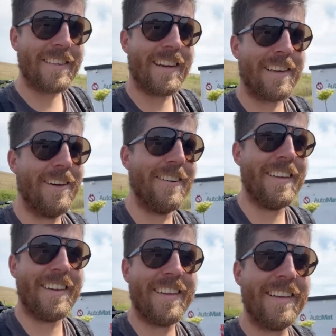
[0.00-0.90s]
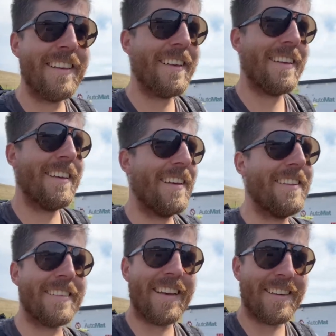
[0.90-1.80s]
kind of go in
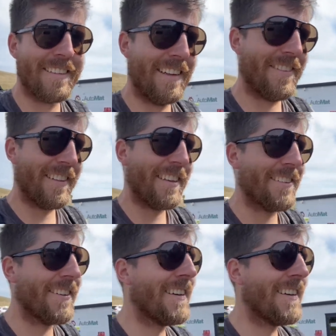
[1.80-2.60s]
and scan your stuff and leave.